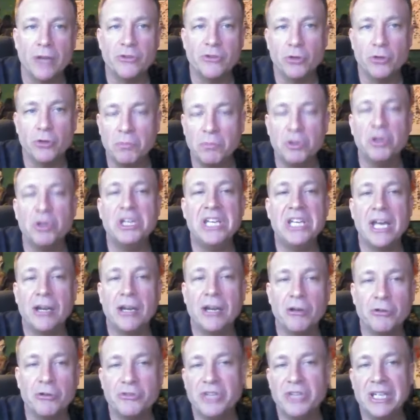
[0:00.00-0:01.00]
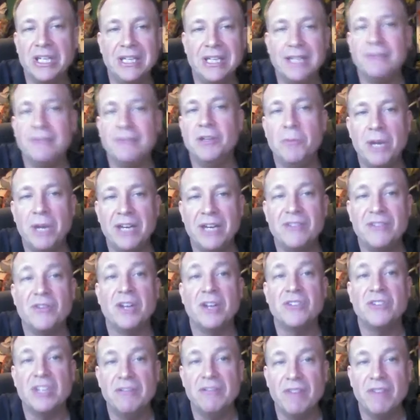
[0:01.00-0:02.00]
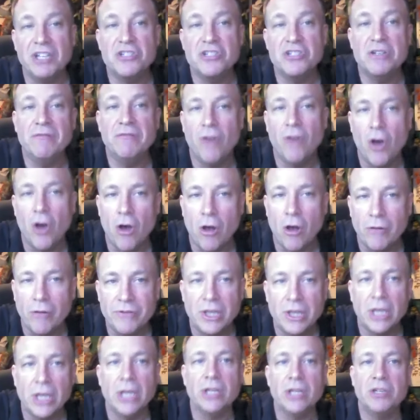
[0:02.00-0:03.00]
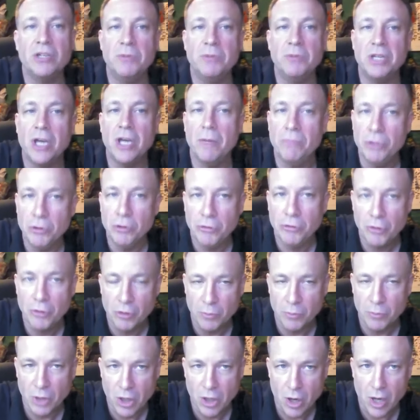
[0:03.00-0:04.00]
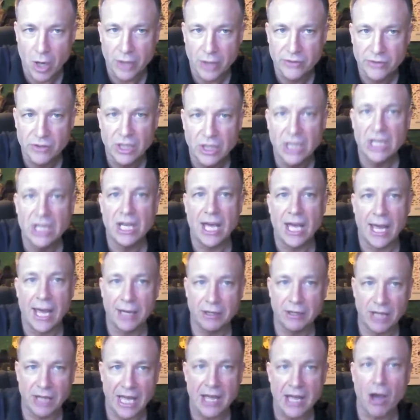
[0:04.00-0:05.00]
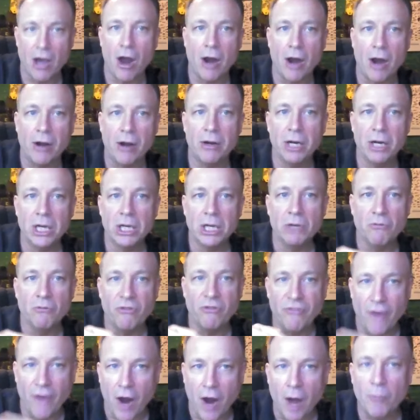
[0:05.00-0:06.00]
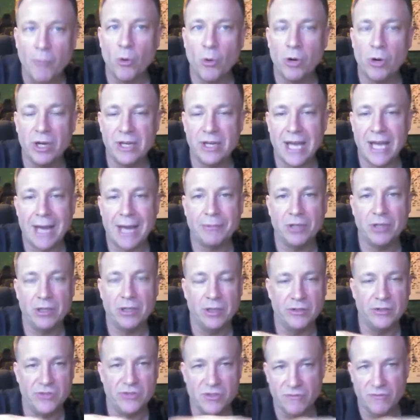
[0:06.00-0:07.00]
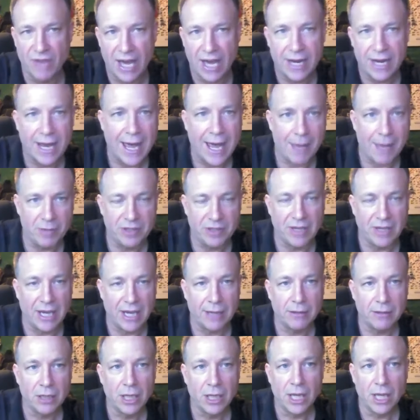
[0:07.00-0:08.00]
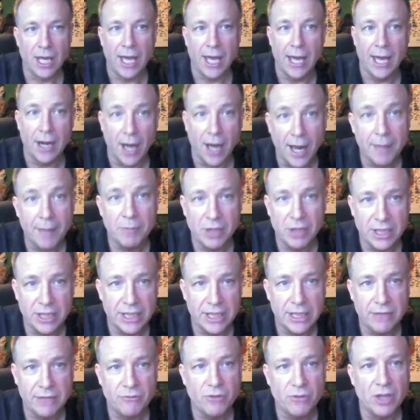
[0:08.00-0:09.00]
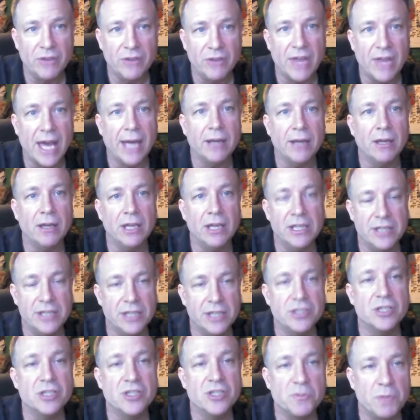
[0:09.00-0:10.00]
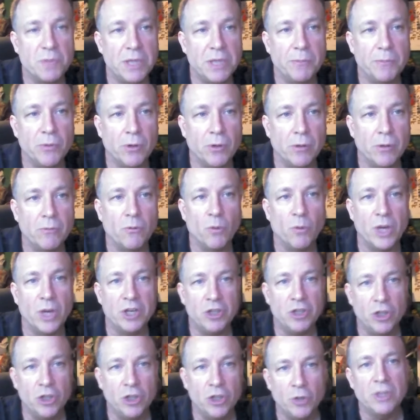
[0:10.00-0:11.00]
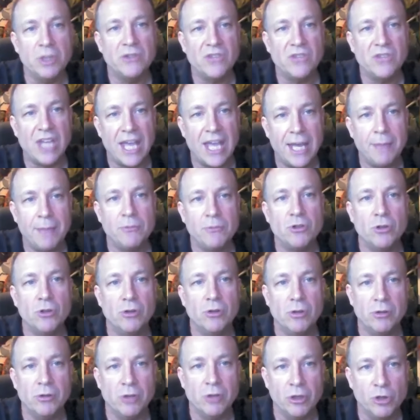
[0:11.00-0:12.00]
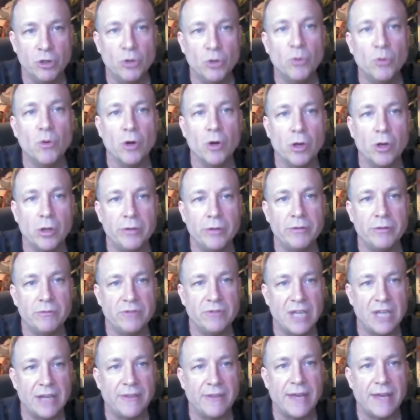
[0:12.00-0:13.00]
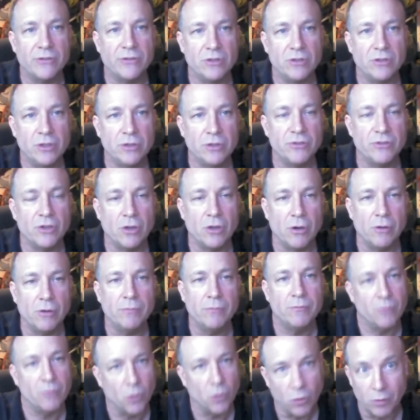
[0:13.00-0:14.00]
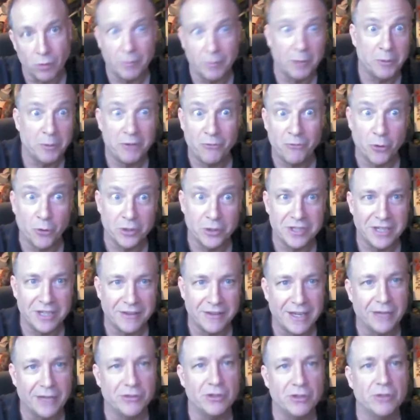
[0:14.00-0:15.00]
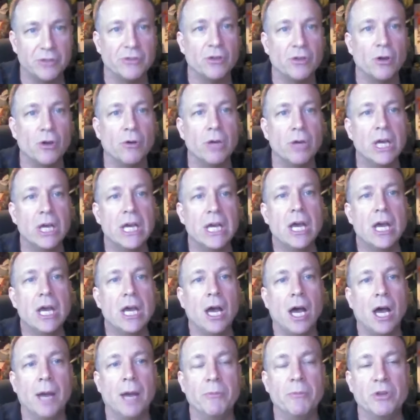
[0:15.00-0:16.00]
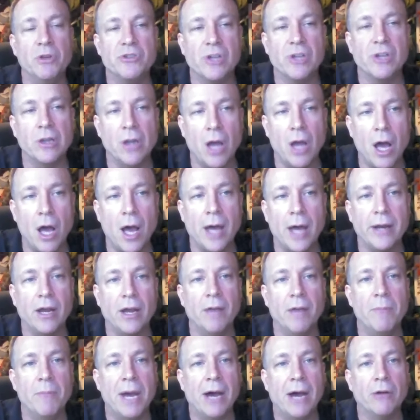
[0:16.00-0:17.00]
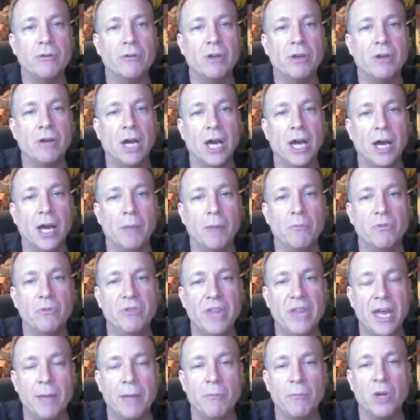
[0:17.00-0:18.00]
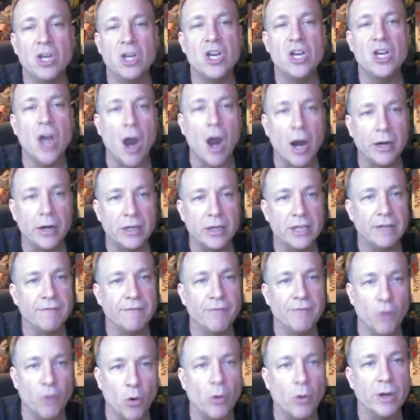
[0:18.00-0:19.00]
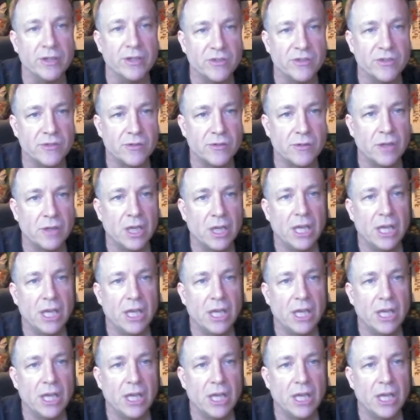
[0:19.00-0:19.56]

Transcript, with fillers: so the blue and yellows that live in the Beni savannas, eventually evolved to become blue-throated macaws, and they are far more adapted to savanna habitat. And I believe that indigenous people, when humans came to the, the New World 10,000 years ago, or maybe 14,000 years ago, um, there's a lot about um, them gardening forests.